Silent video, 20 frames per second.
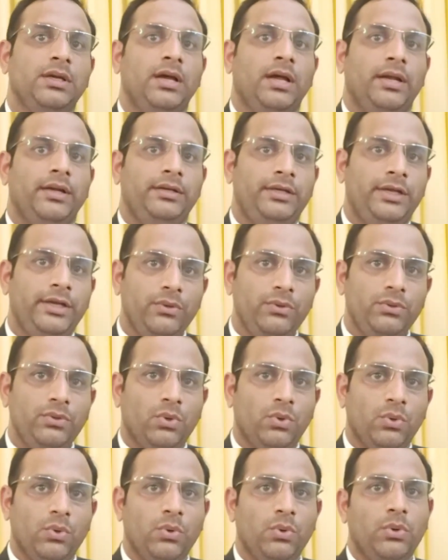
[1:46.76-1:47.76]
Did you
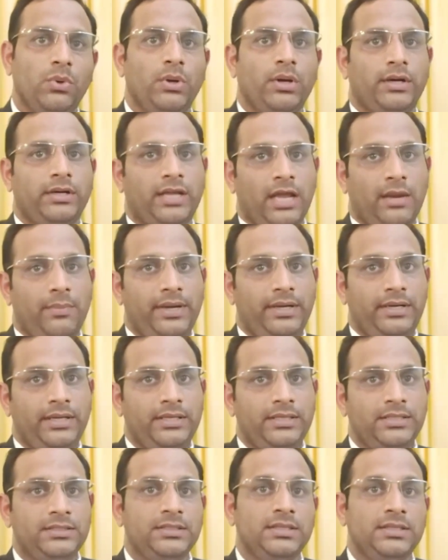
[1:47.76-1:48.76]
know diabetes
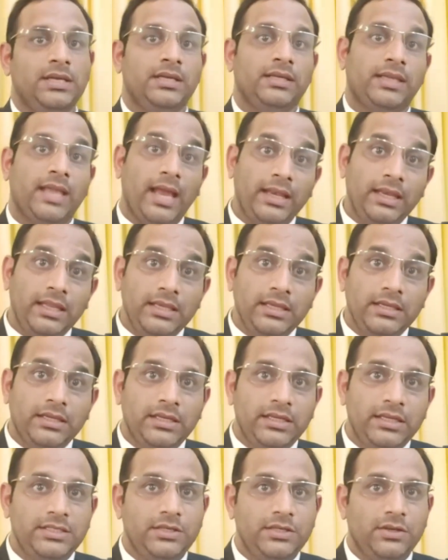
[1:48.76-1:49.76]
can
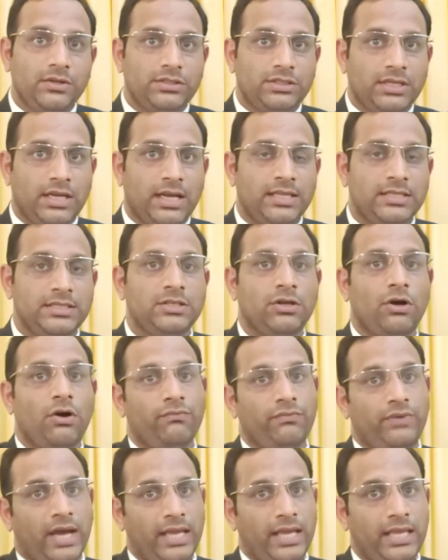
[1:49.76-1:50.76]
increase your chance of
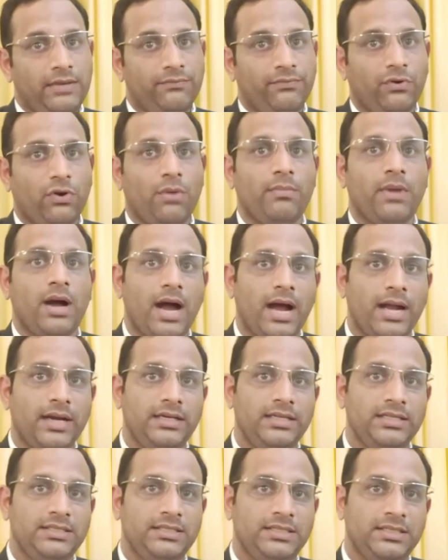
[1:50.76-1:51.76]
dying from heart
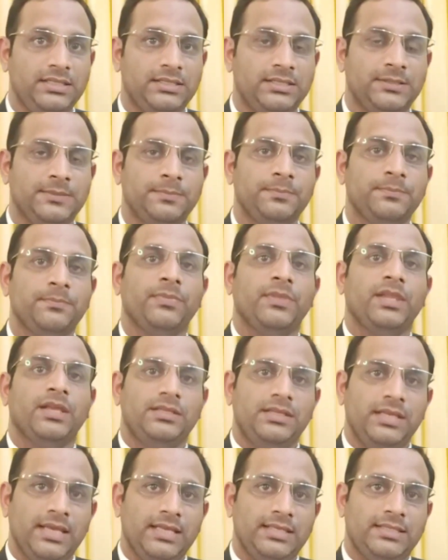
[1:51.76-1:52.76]
disease?
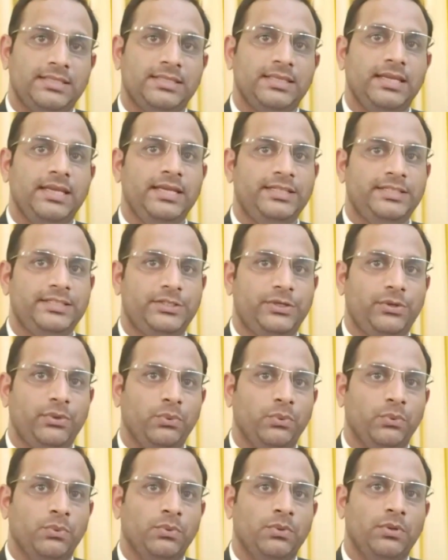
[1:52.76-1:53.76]
Yes, it's true.
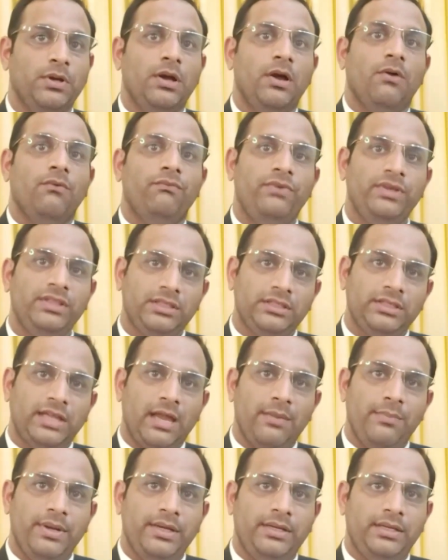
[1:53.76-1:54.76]
With
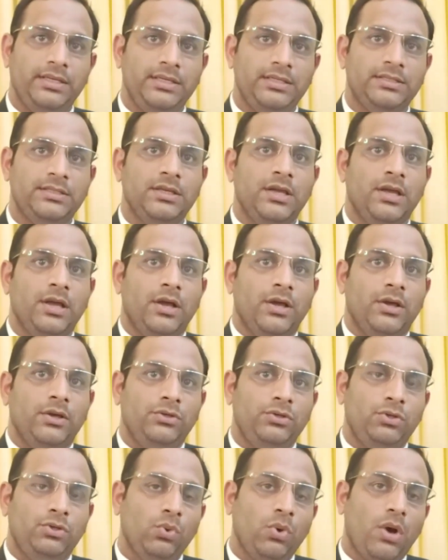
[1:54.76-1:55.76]
diabetes,
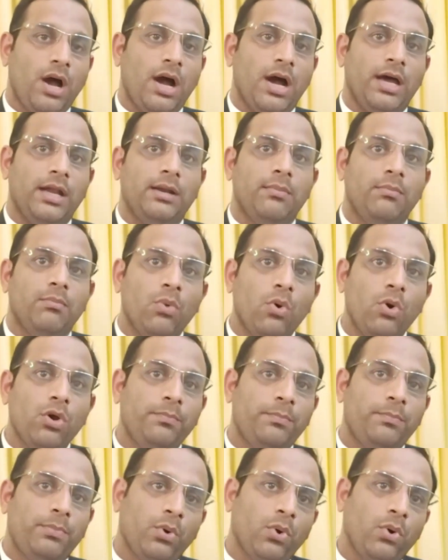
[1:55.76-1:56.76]
you are more
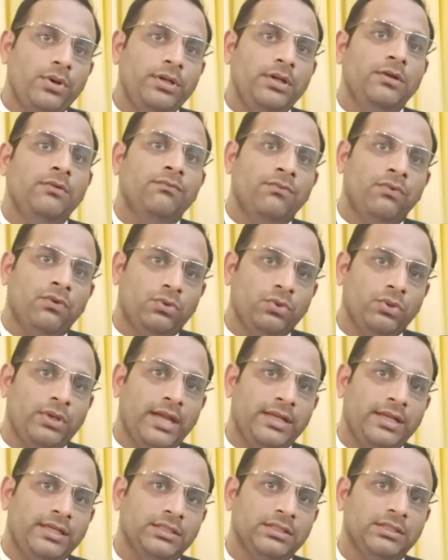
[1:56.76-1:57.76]
prone for, to get
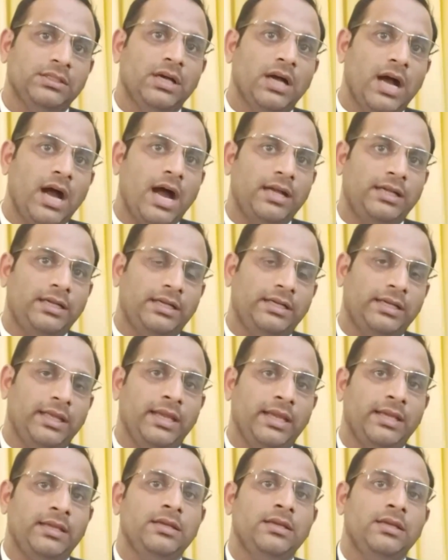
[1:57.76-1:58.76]
a heart attack.
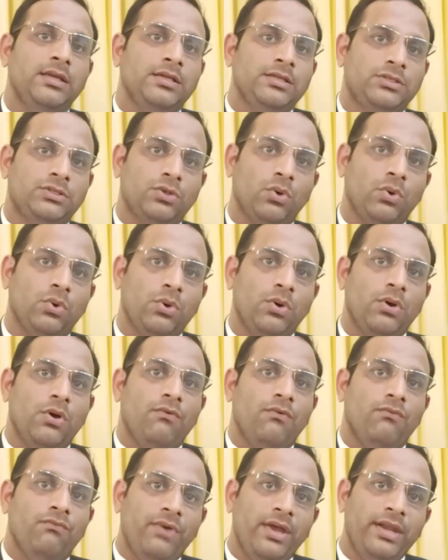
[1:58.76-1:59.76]
So,
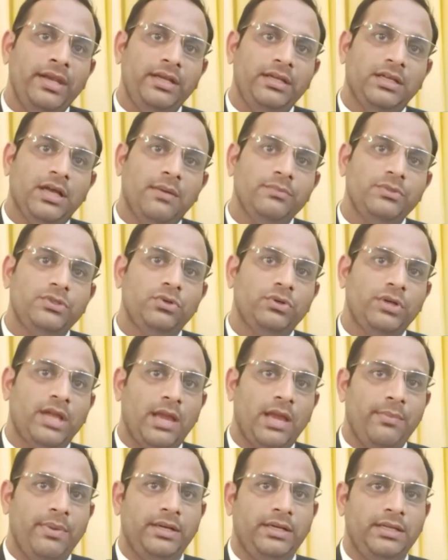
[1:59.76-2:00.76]
when it comes to
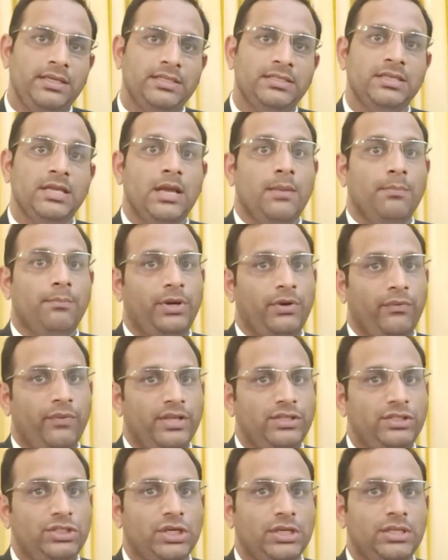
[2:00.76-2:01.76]
diabetes,
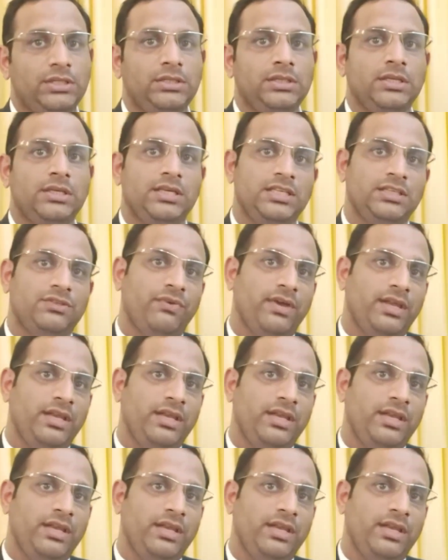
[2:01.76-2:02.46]
Prevention is very